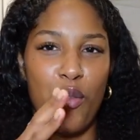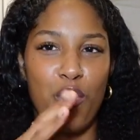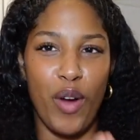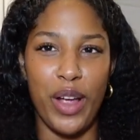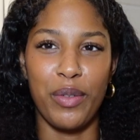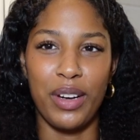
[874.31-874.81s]

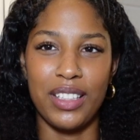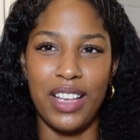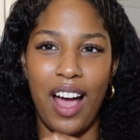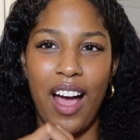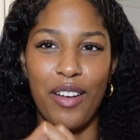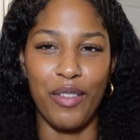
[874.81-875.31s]
right when it's
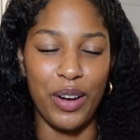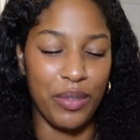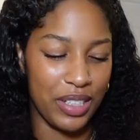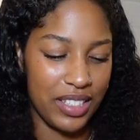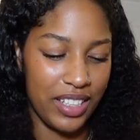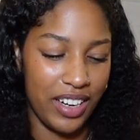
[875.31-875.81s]
hot right when
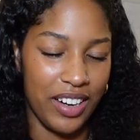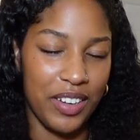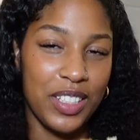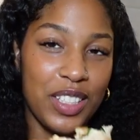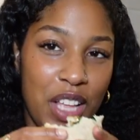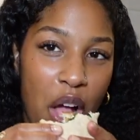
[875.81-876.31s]
it's there
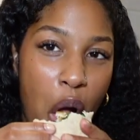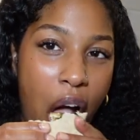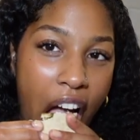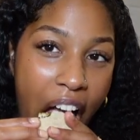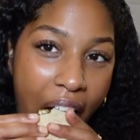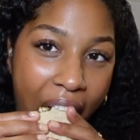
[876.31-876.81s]
so
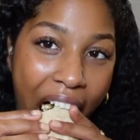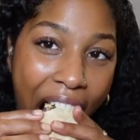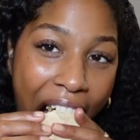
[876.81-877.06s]
yeah